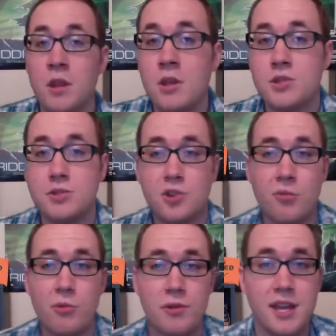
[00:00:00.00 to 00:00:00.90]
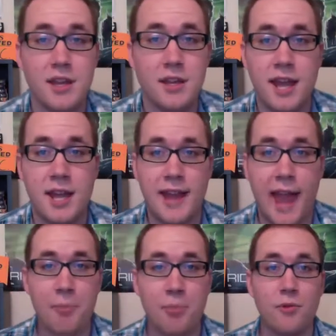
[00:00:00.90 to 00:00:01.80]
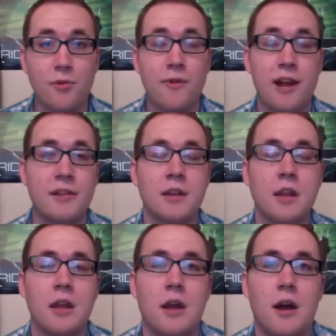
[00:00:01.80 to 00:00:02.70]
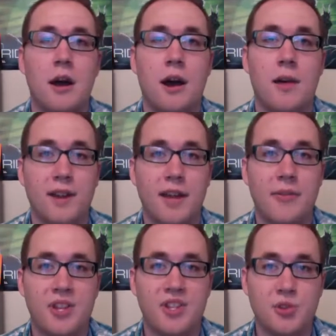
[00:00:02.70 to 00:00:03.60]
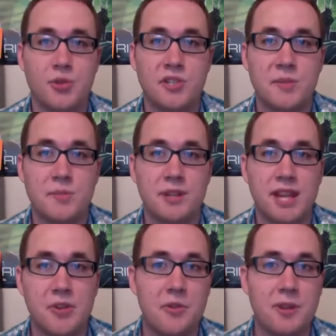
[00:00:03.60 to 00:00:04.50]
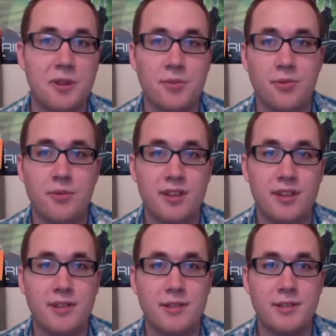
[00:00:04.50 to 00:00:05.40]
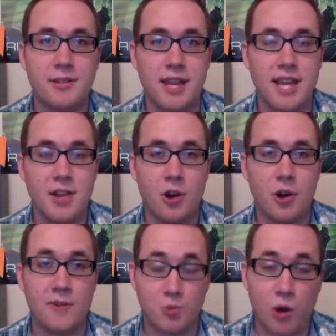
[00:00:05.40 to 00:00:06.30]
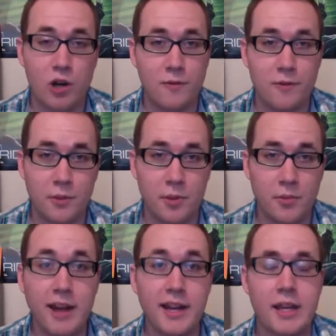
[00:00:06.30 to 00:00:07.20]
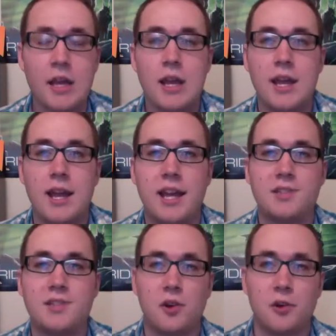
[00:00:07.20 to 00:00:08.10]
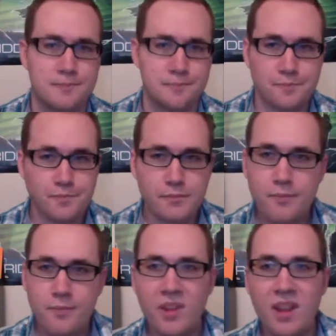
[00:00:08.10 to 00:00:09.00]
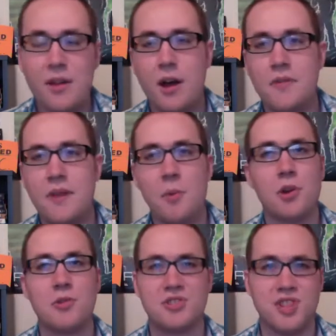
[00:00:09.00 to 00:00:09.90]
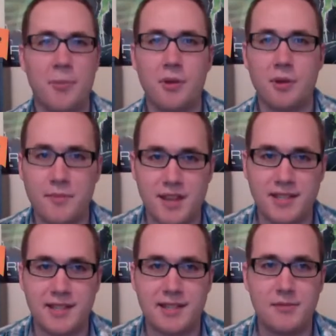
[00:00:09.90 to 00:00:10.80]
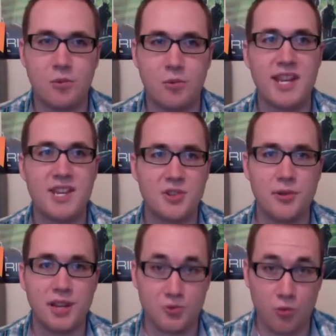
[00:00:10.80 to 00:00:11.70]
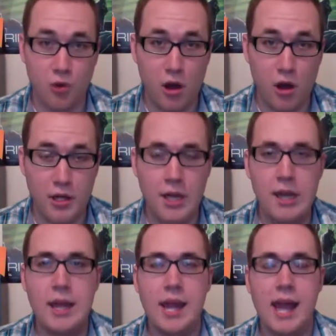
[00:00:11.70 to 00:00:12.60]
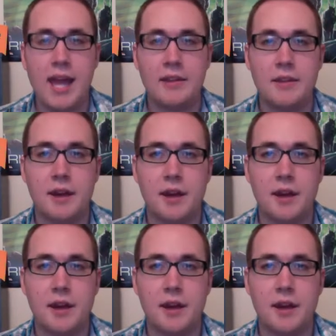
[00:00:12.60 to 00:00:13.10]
So Turbo Kid and Apple find out that Zeus has been killing people because he can harvest water from their body, and so they want to go stop him because what he's doing is wrong. And